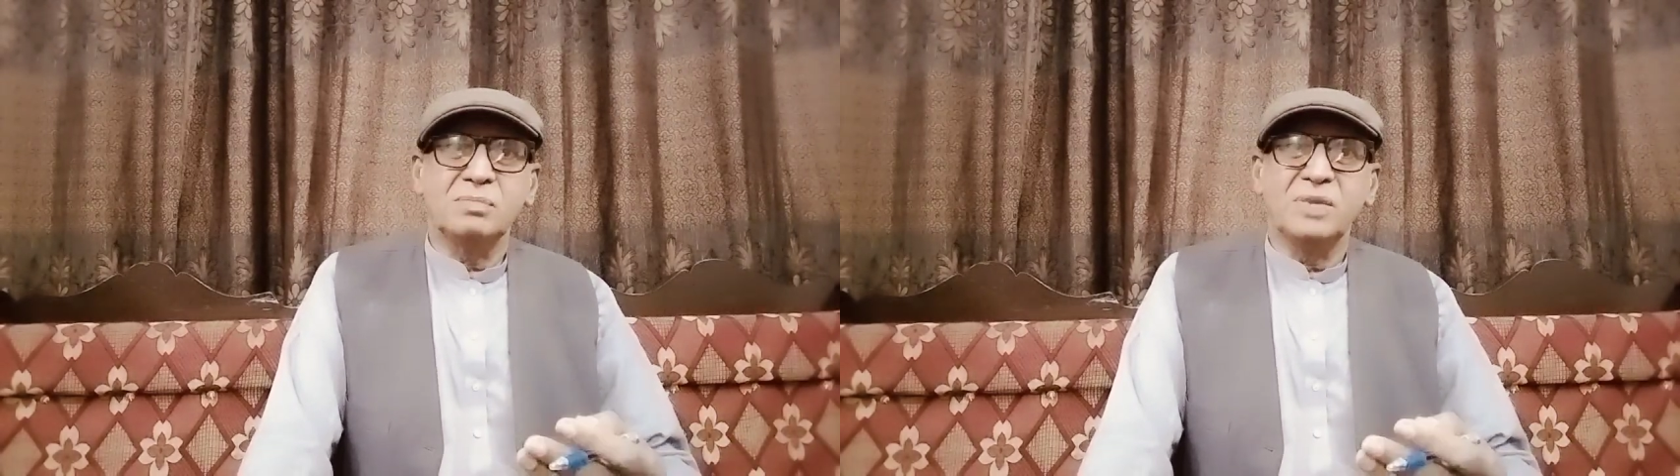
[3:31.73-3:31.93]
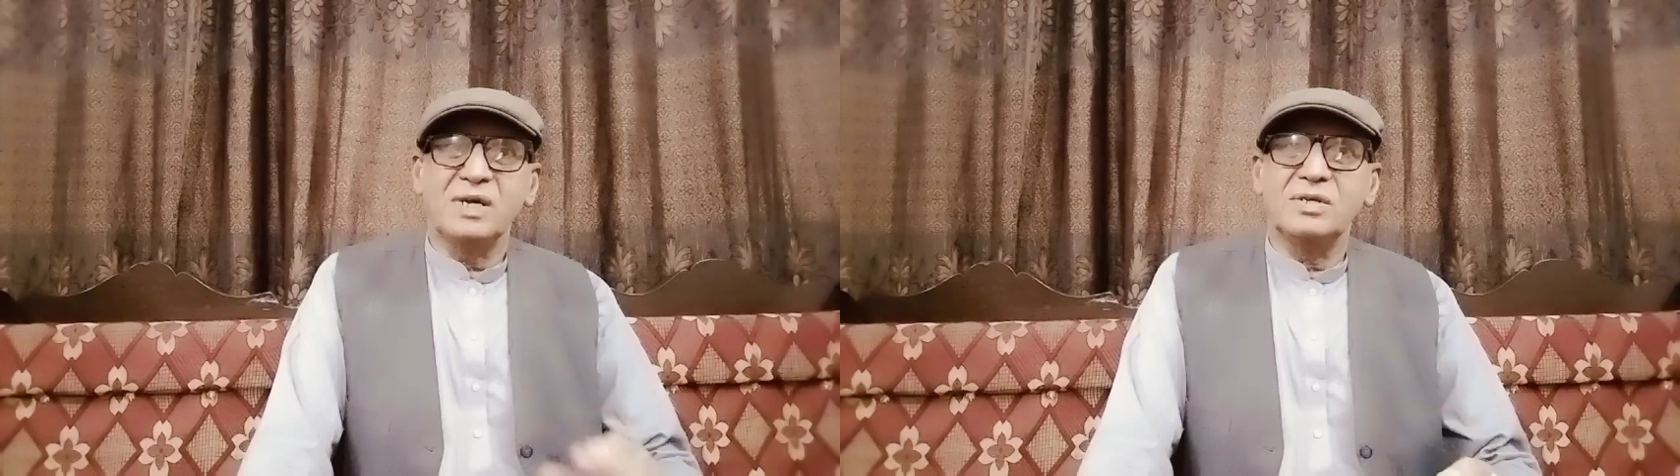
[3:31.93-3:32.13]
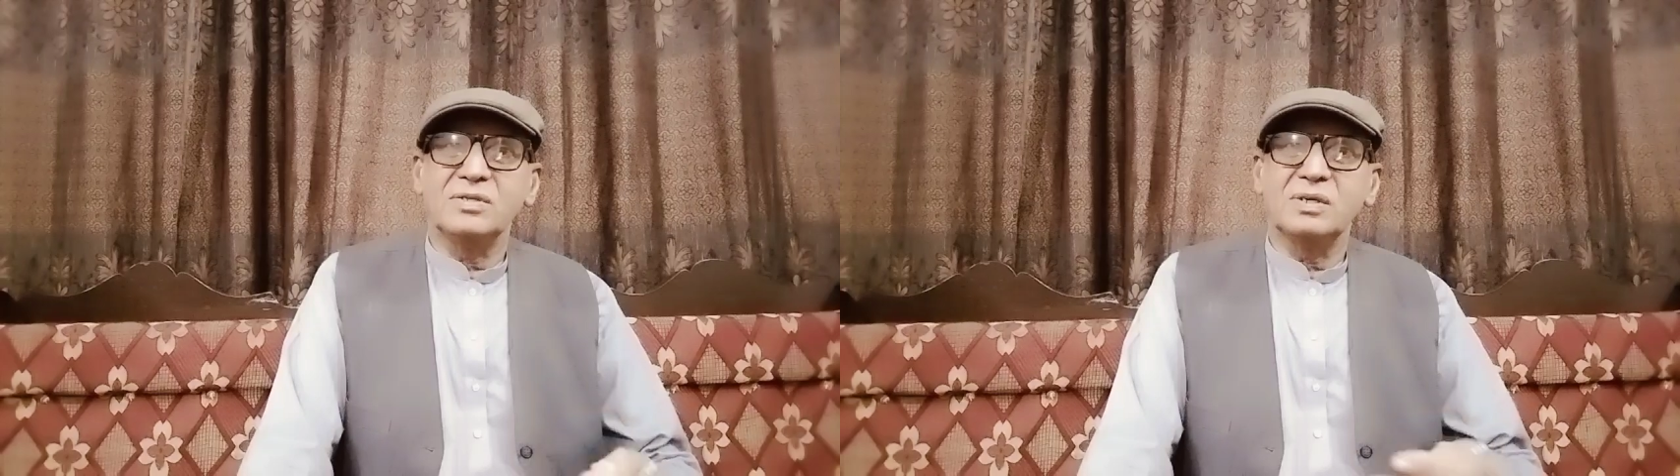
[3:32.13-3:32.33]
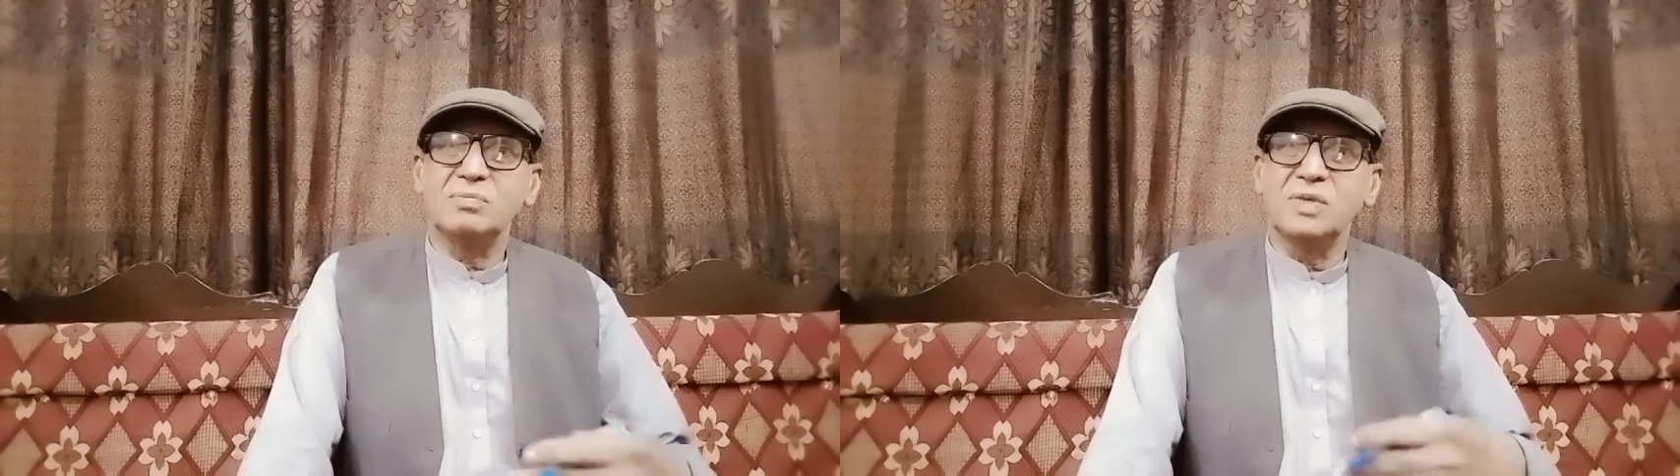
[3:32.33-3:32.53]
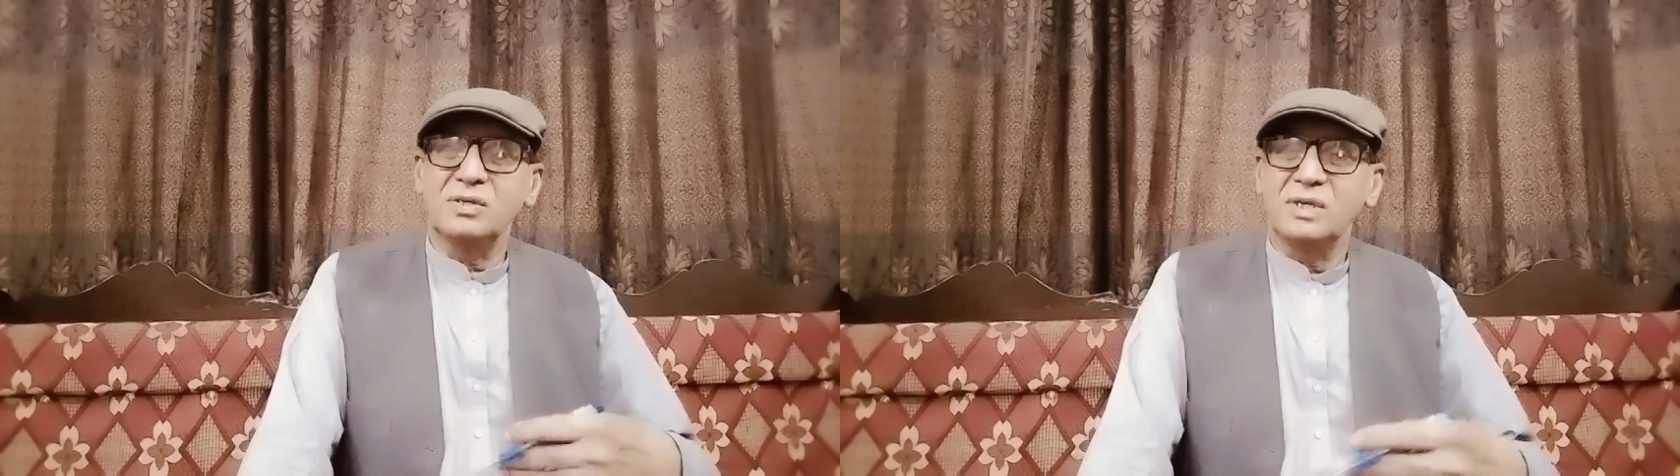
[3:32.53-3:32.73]

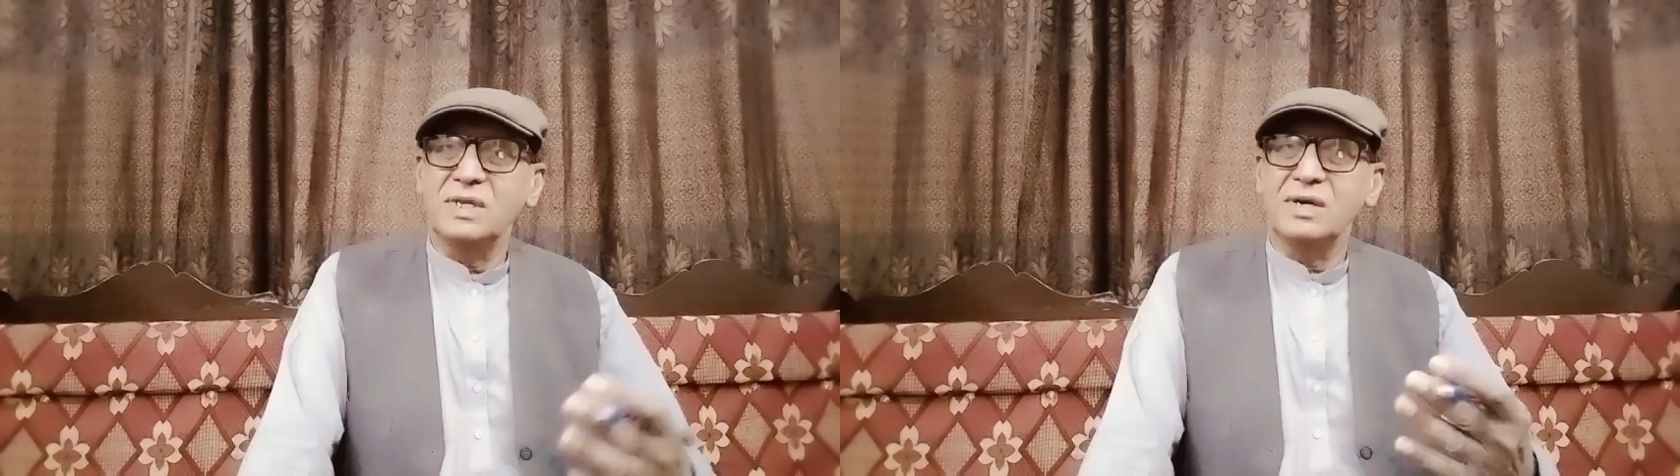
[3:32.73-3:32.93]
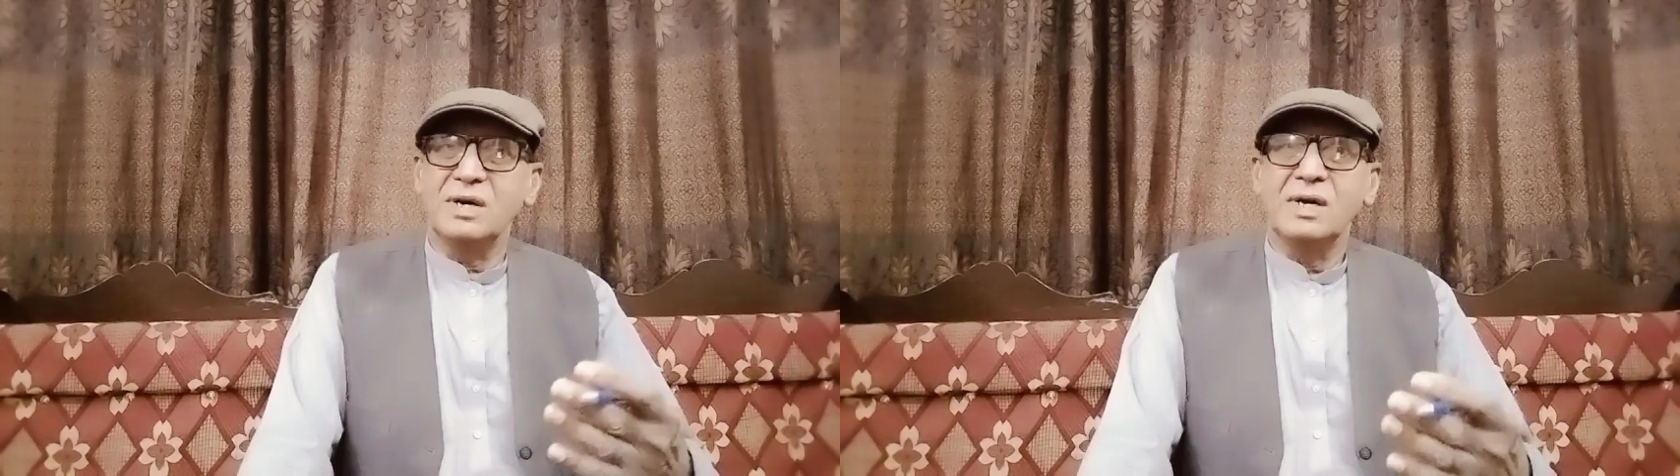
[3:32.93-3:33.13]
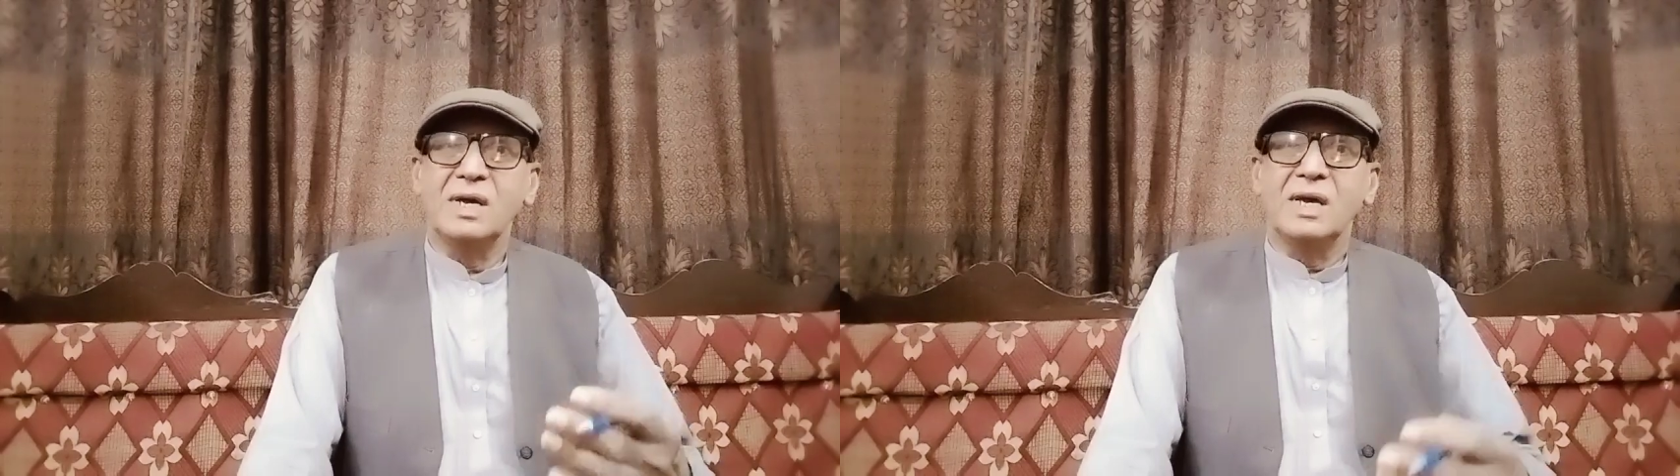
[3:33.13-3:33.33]
mechanism, the cilia